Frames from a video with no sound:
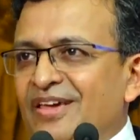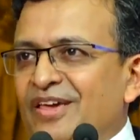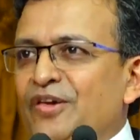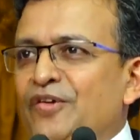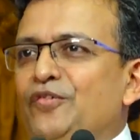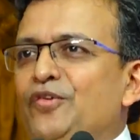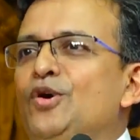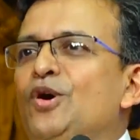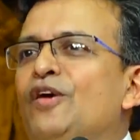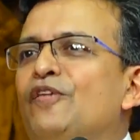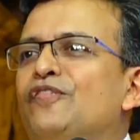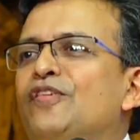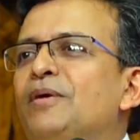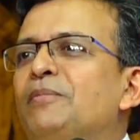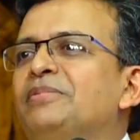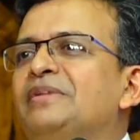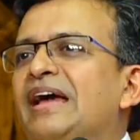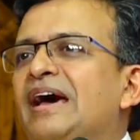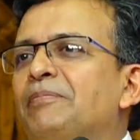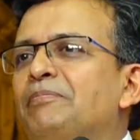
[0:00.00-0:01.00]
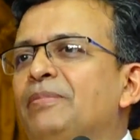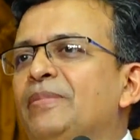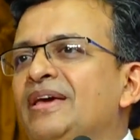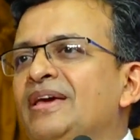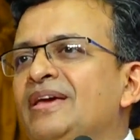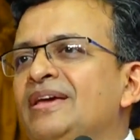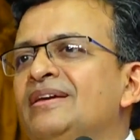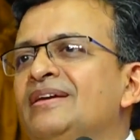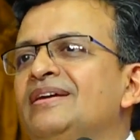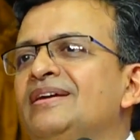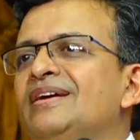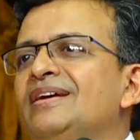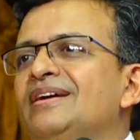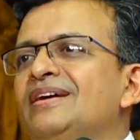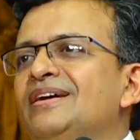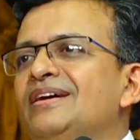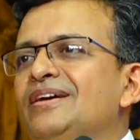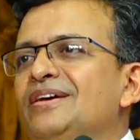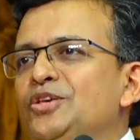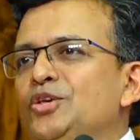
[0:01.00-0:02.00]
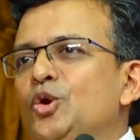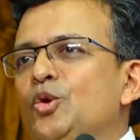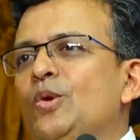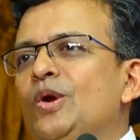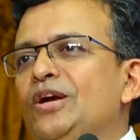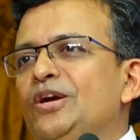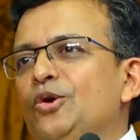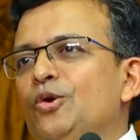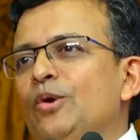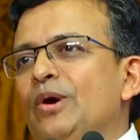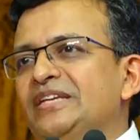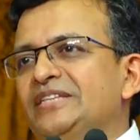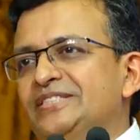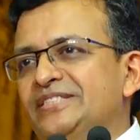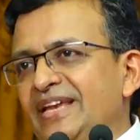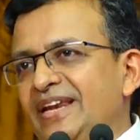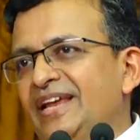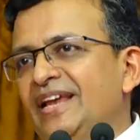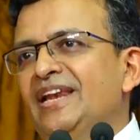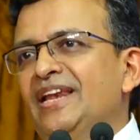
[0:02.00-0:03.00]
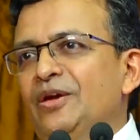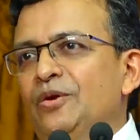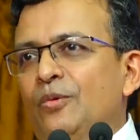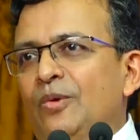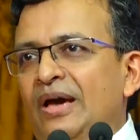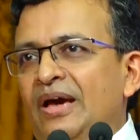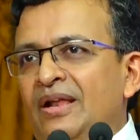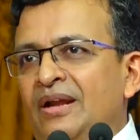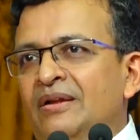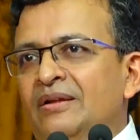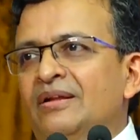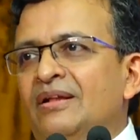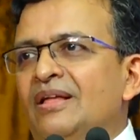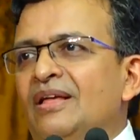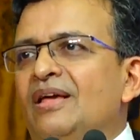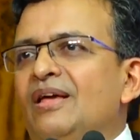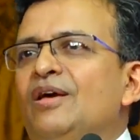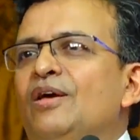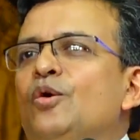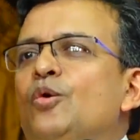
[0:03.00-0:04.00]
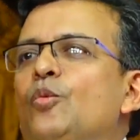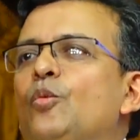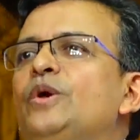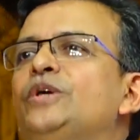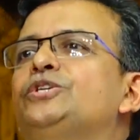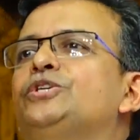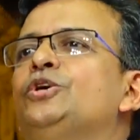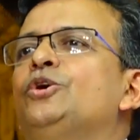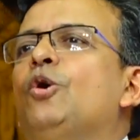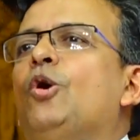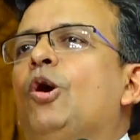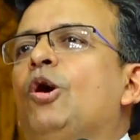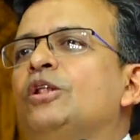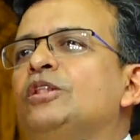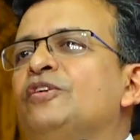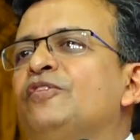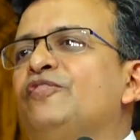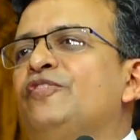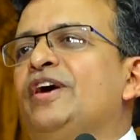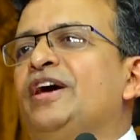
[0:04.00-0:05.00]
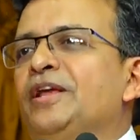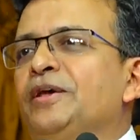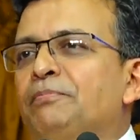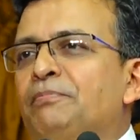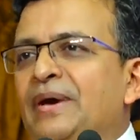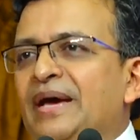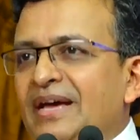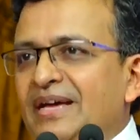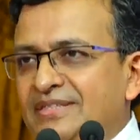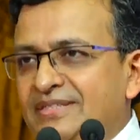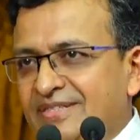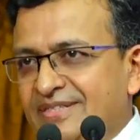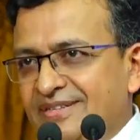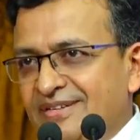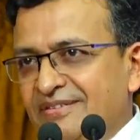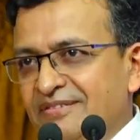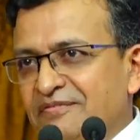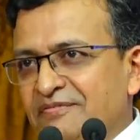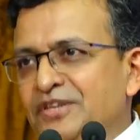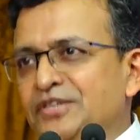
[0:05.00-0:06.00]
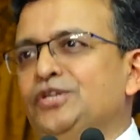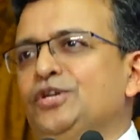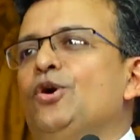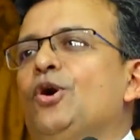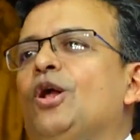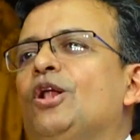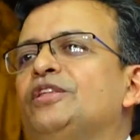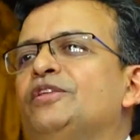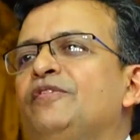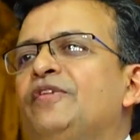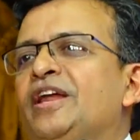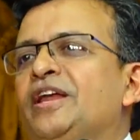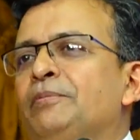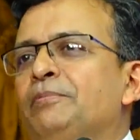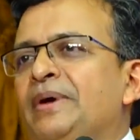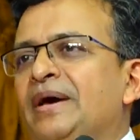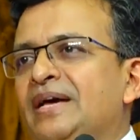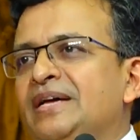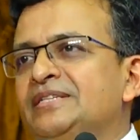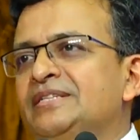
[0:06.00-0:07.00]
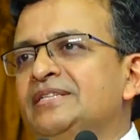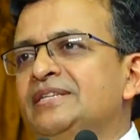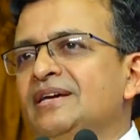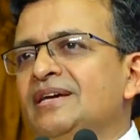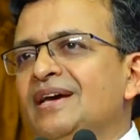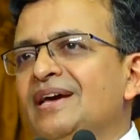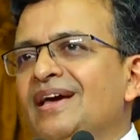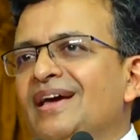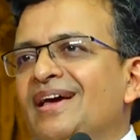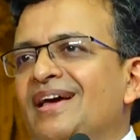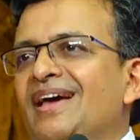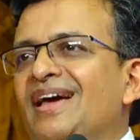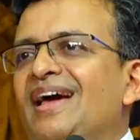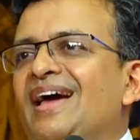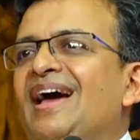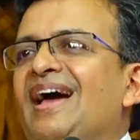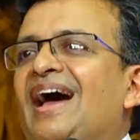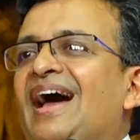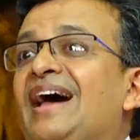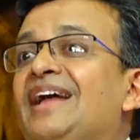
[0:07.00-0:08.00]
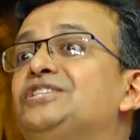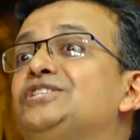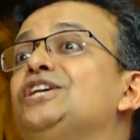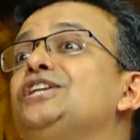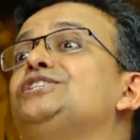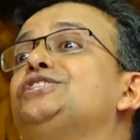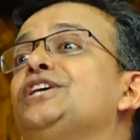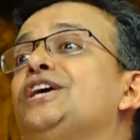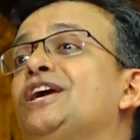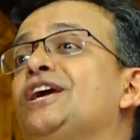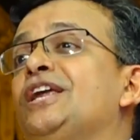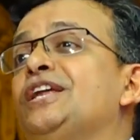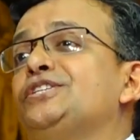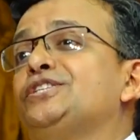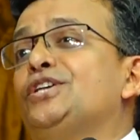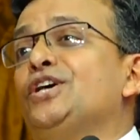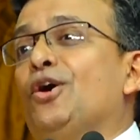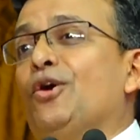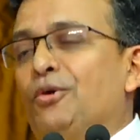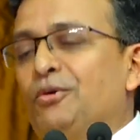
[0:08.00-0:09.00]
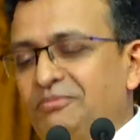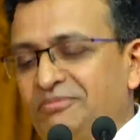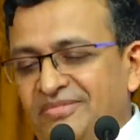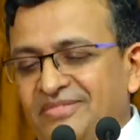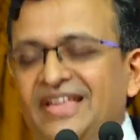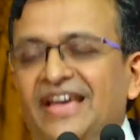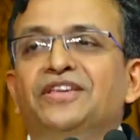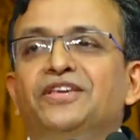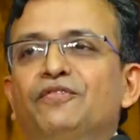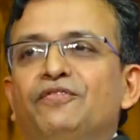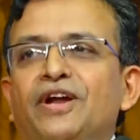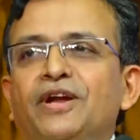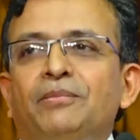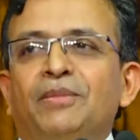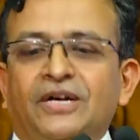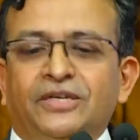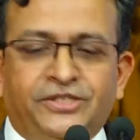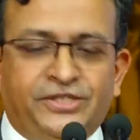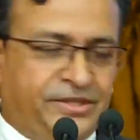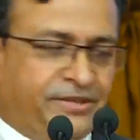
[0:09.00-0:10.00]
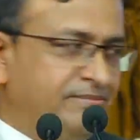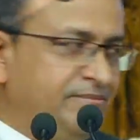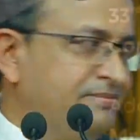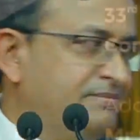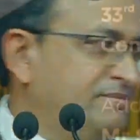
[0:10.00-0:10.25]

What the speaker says: If you are from TAPMI, you will do exceedingly well. Wish you all the very best. Wish you all the very best. And sincerely so. Thank you very much.